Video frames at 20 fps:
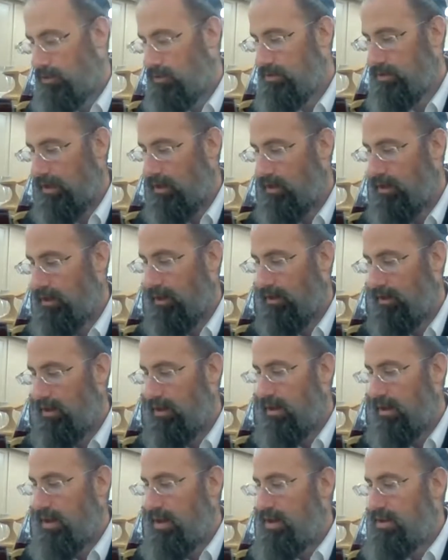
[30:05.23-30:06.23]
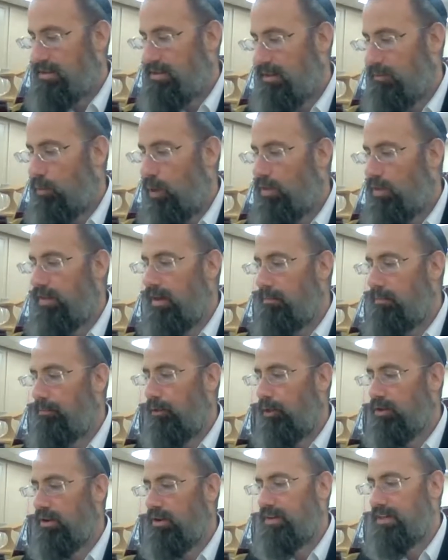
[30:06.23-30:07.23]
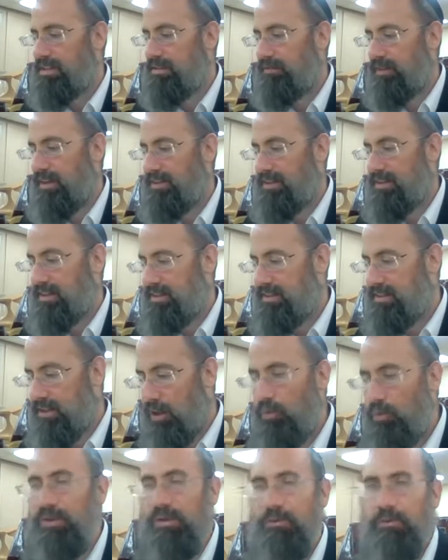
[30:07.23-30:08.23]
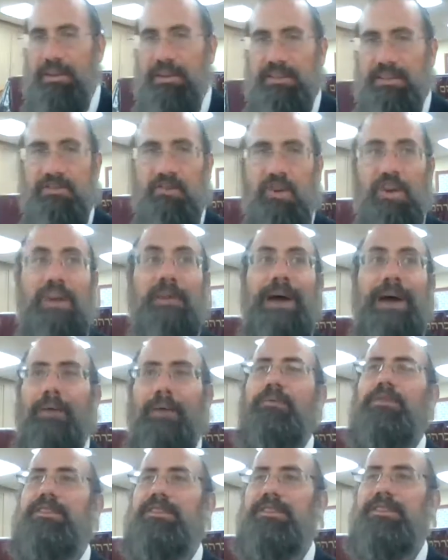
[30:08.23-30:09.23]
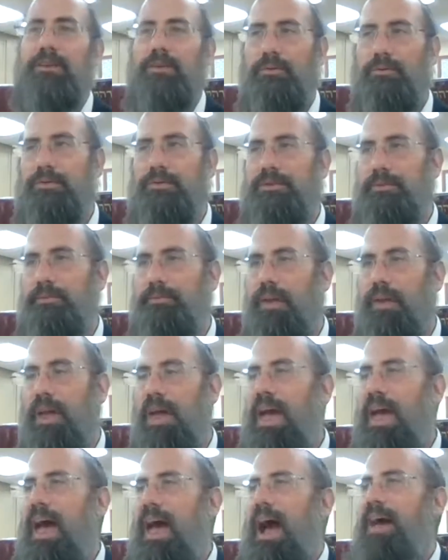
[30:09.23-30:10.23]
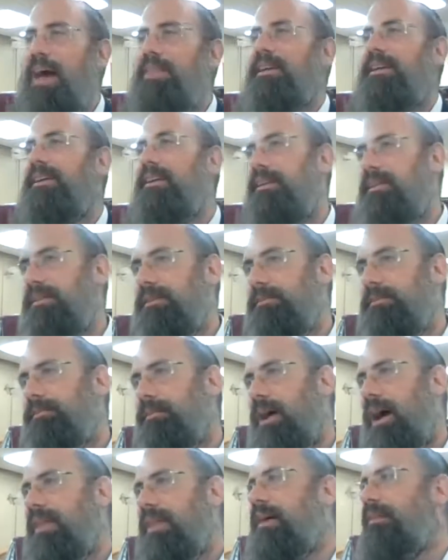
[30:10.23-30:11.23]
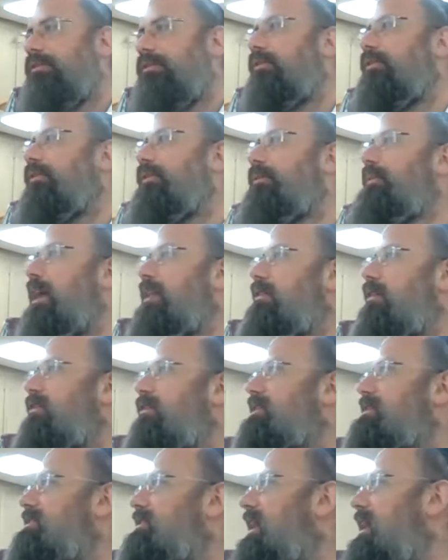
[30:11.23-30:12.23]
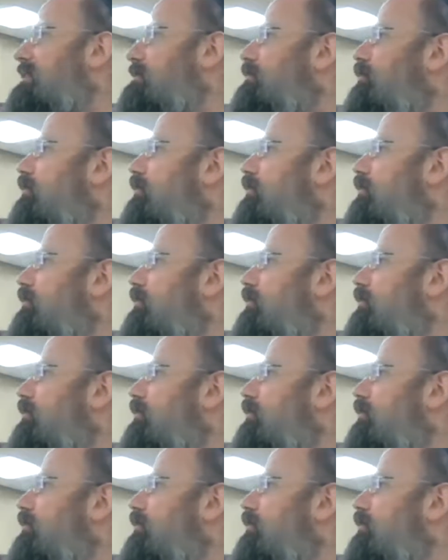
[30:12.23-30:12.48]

she said, okay. So one of them poured over his feet, so they stoned him with a swigim and with stones, and they killed him. And therefore, from then on, they said,